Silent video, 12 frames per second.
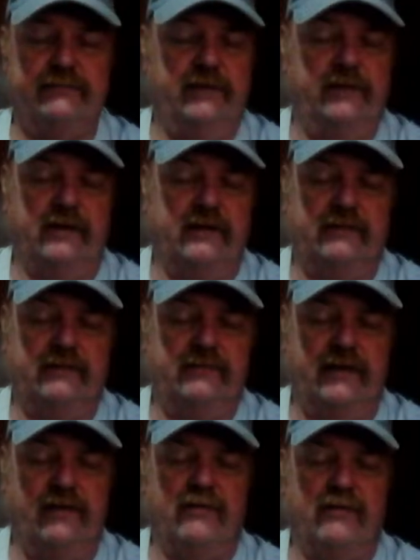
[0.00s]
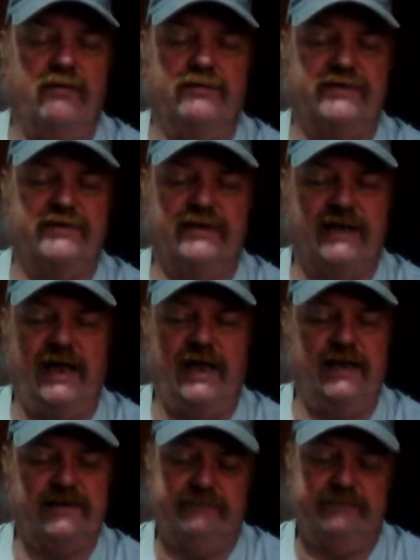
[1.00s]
look, I know it grows in the tanks,